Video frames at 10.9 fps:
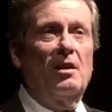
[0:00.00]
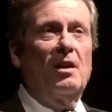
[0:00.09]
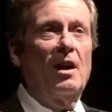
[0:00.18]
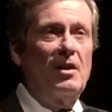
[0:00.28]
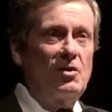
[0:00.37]

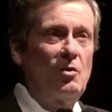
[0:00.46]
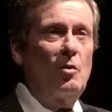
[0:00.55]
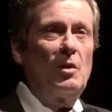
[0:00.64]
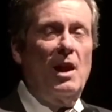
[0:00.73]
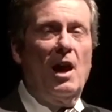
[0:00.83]
And it's
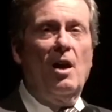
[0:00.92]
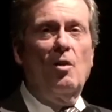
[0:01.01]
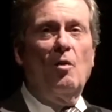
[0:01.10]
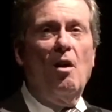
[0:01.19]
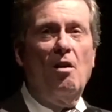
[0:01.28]
going to
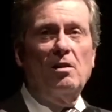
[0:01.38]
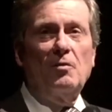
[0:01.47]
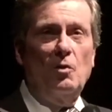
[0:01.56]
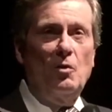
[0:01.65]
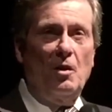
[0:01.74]
allow all
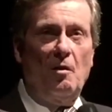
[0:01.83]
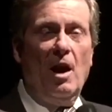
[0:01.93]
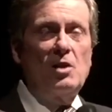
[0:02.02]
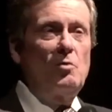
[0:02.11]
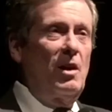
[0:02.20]
of you that are
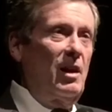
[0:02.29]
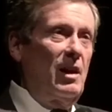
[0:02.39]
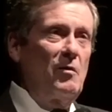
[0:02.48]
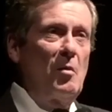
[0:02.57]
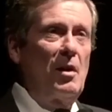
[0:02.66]
graduating
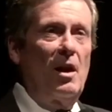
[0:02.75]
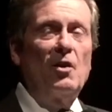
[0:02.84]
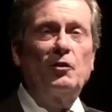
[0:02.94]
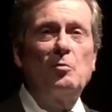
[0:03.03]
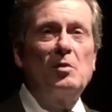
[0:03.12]
and everybody
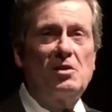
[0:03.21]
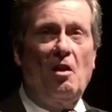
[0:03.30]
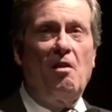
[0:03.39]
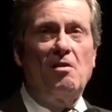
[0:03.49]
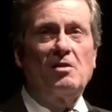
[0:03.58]
else to be
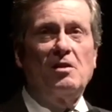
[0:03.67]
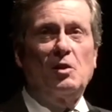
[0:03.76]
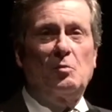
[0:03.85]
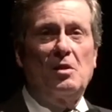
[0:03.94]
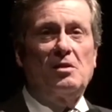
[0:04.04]
stars in
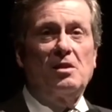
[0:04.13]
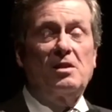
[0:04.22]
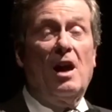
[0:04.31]
this business.